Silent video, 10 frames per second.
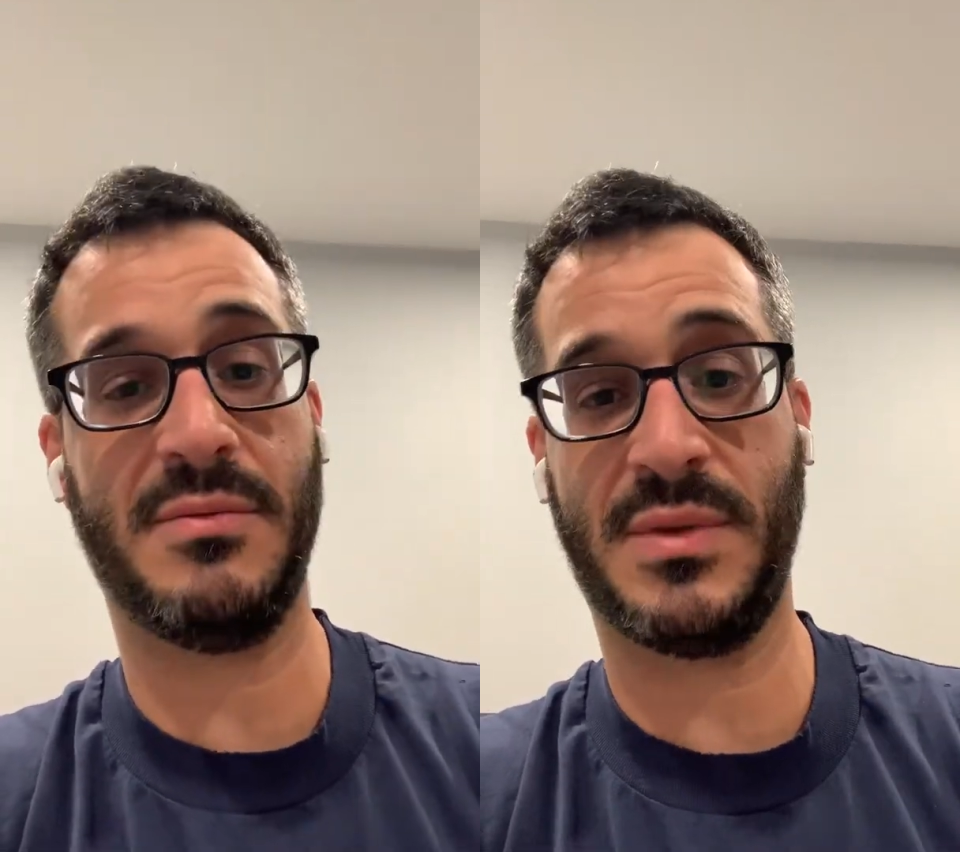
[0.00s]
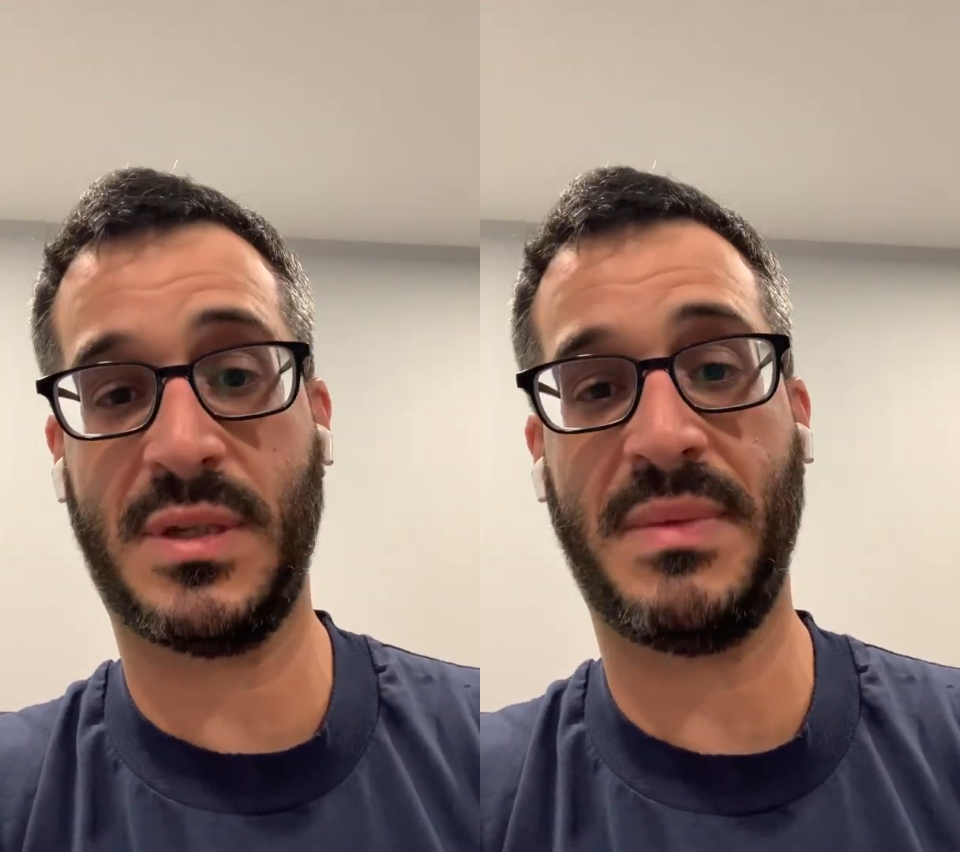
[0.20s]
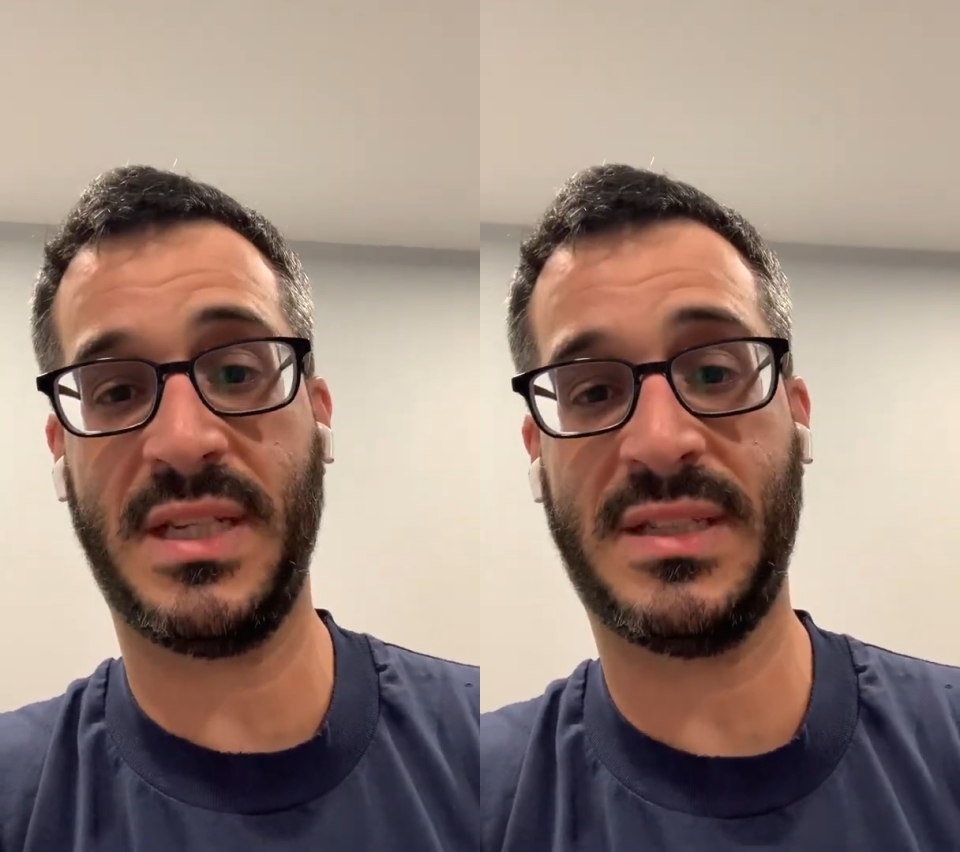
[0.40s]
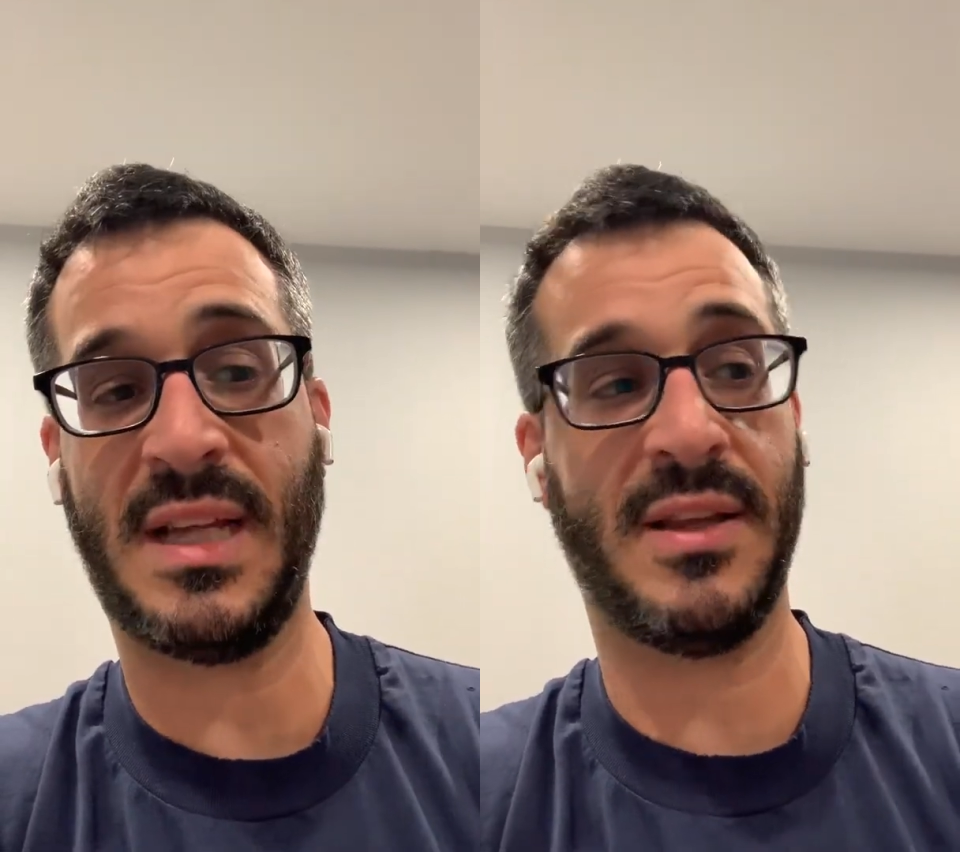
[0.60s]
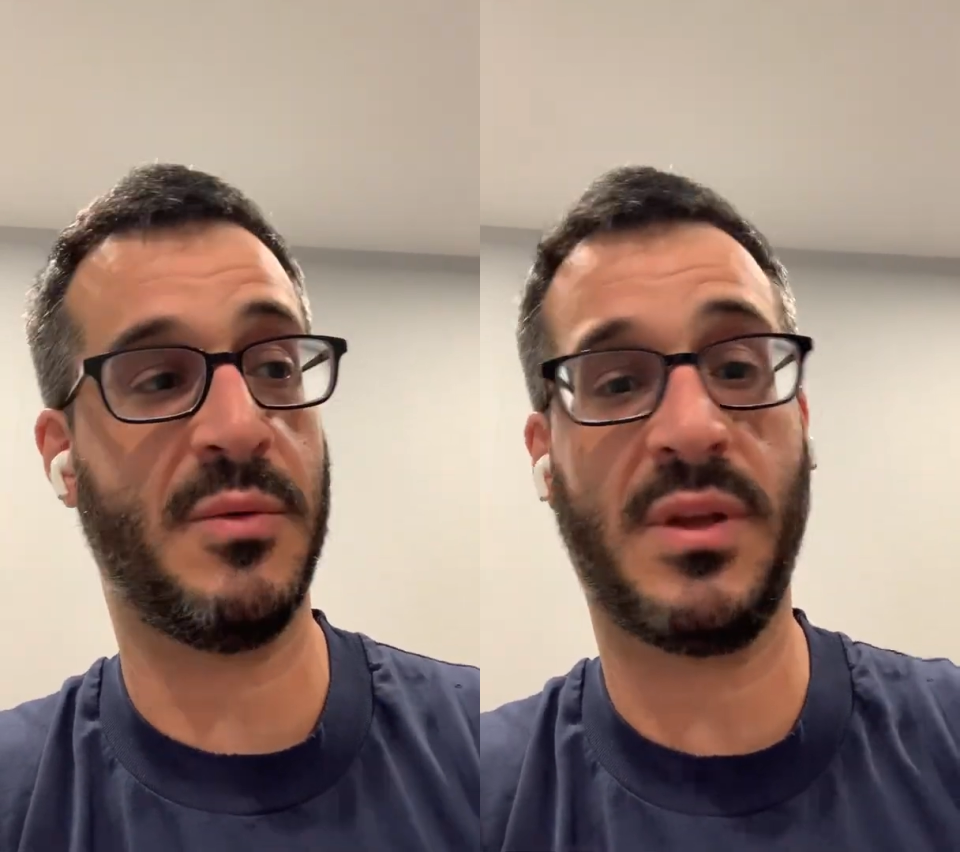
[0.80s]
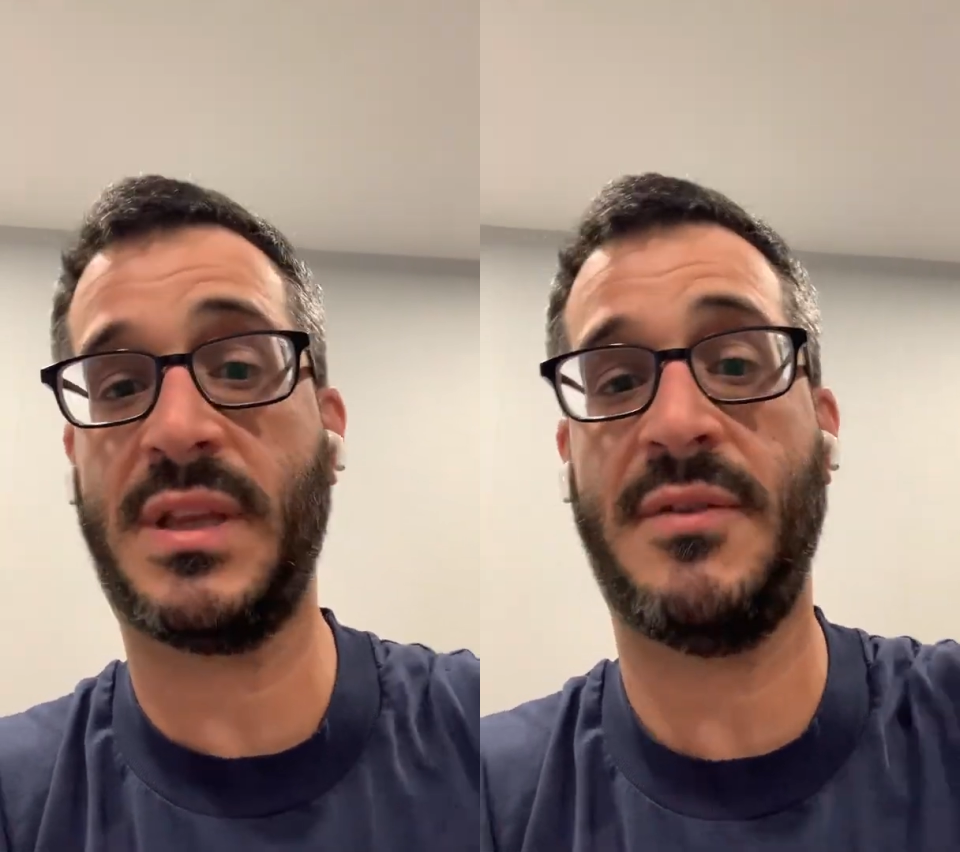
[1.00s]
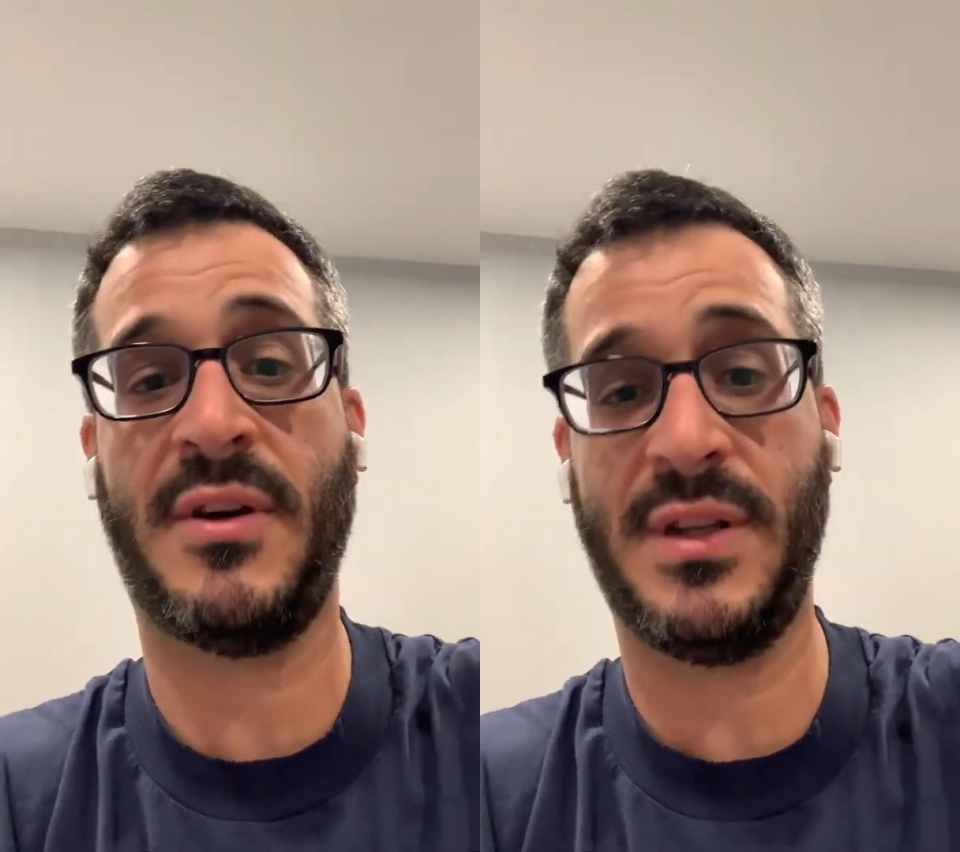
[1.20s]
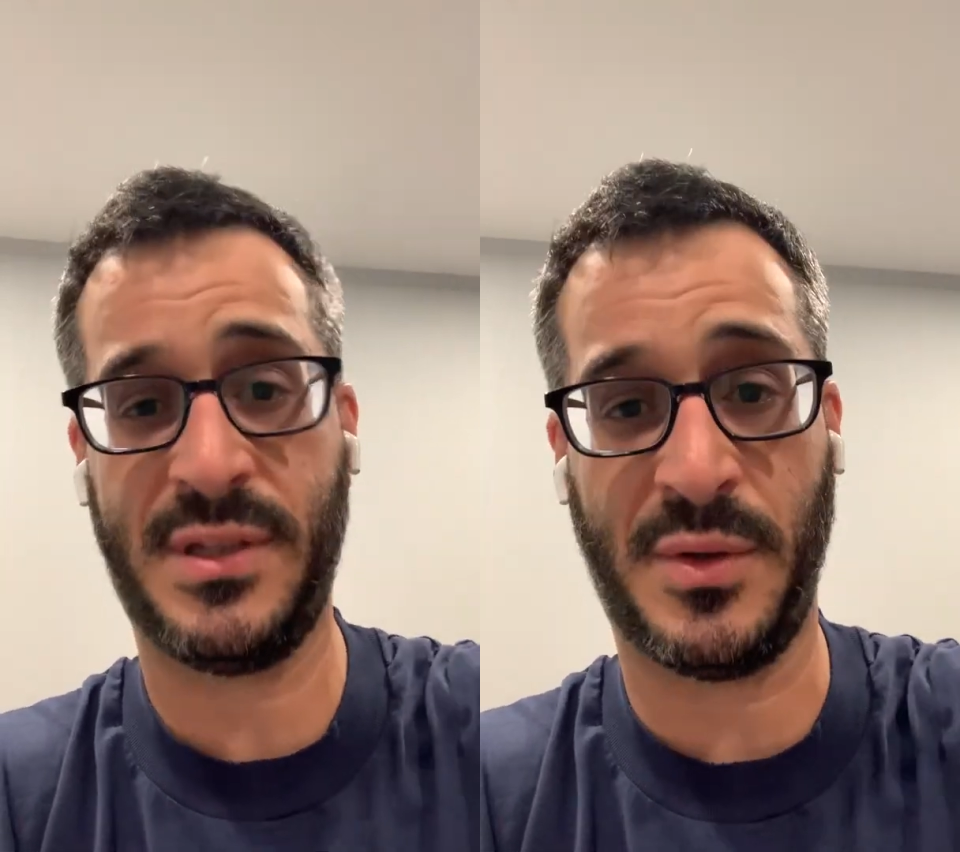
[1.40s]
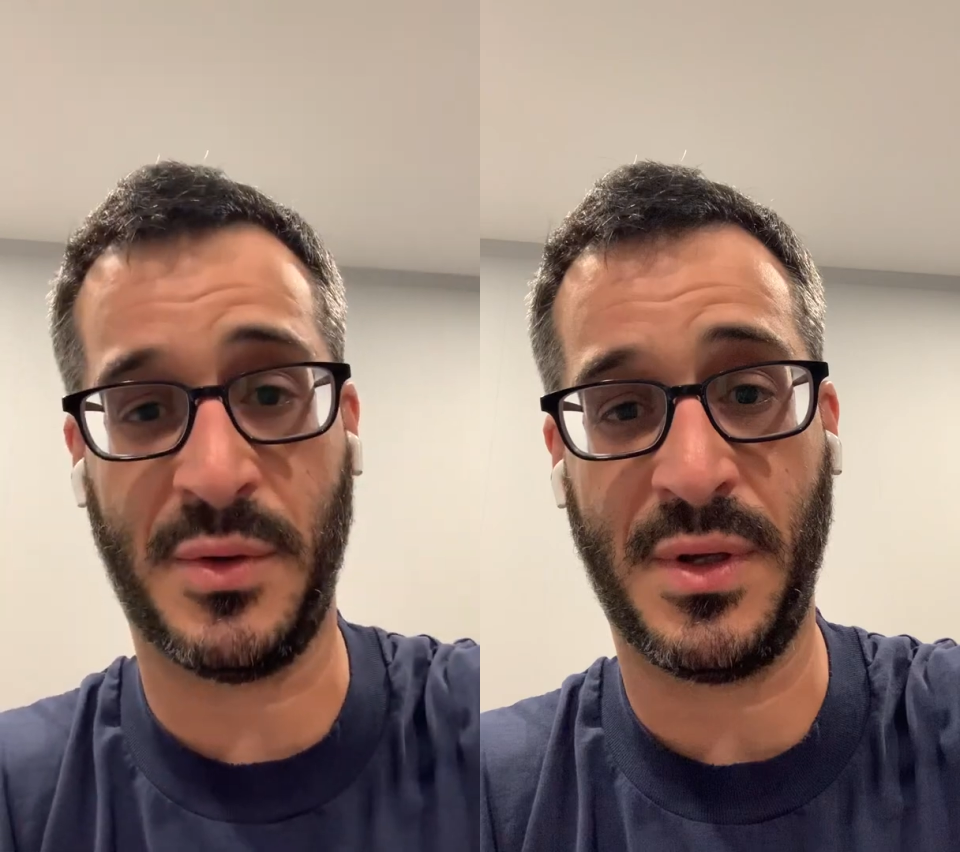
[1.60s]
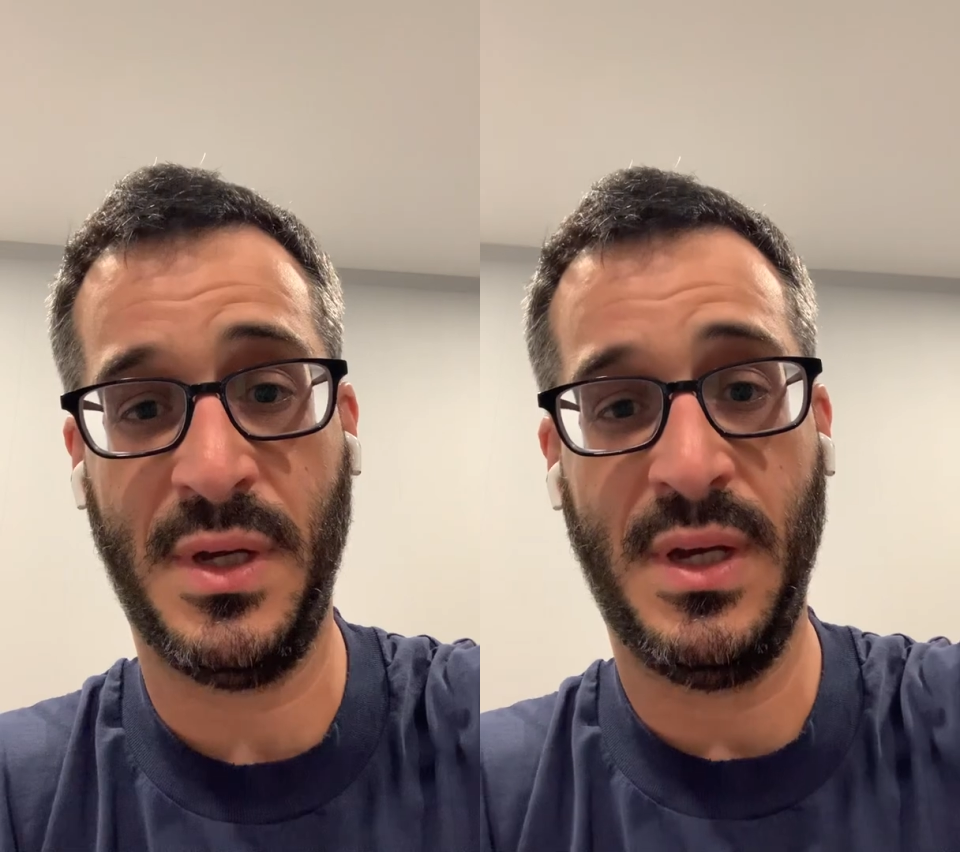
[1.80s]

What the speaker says: somebody's selling, well, look, they've already sold.